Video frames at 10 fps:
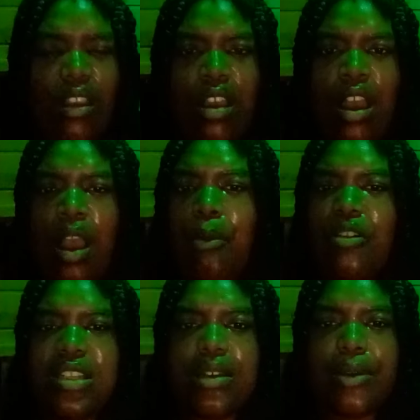I'm
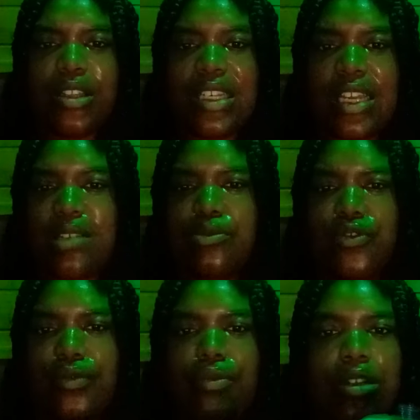always thinking about the next
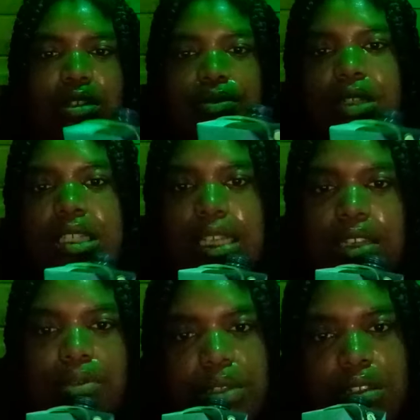move, what's, what's
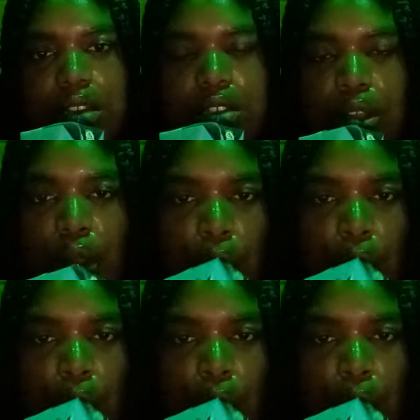next, what's next.